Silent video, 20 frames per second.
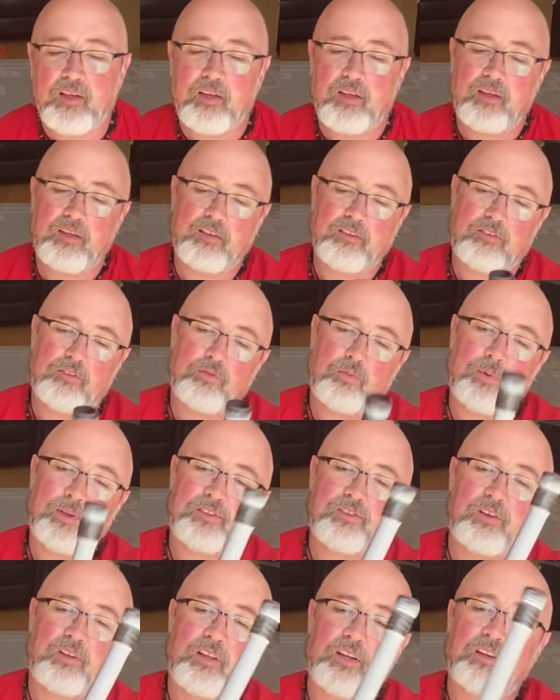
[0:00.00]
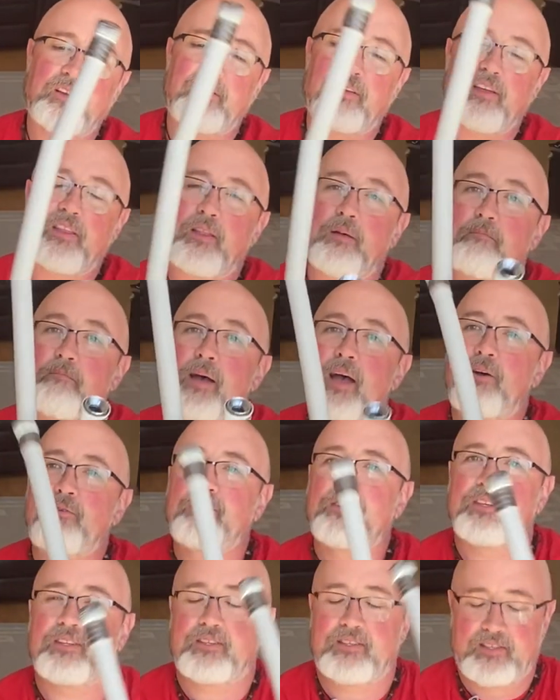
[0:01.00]
In Switzerland, in the
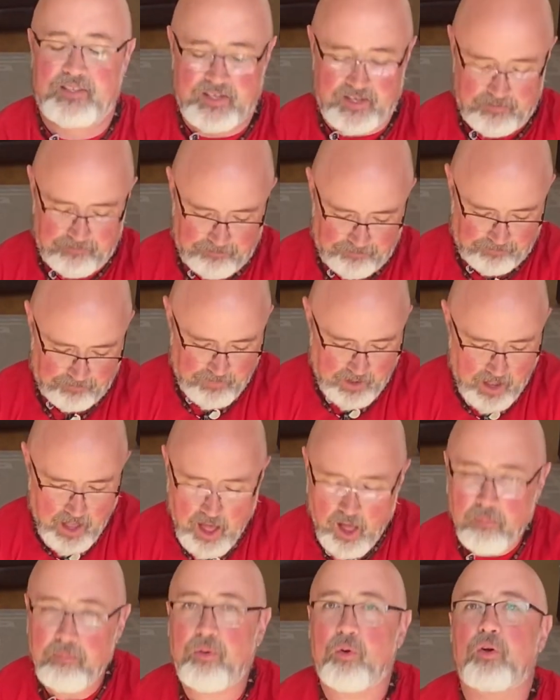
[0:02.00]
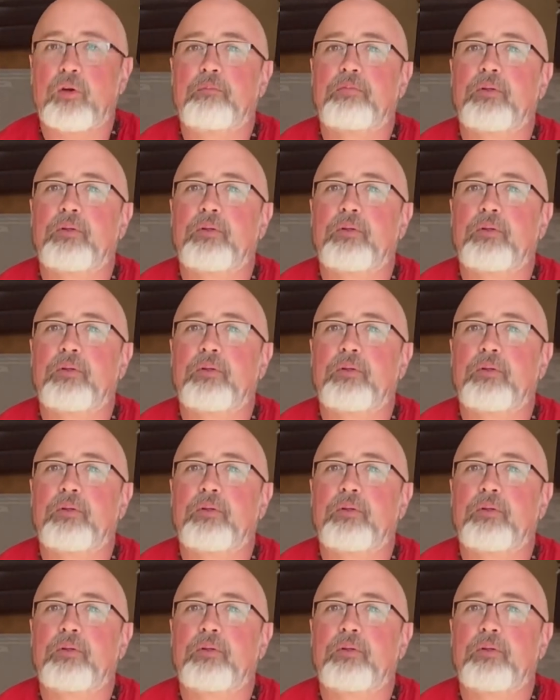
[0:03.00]
mountains, Alphorn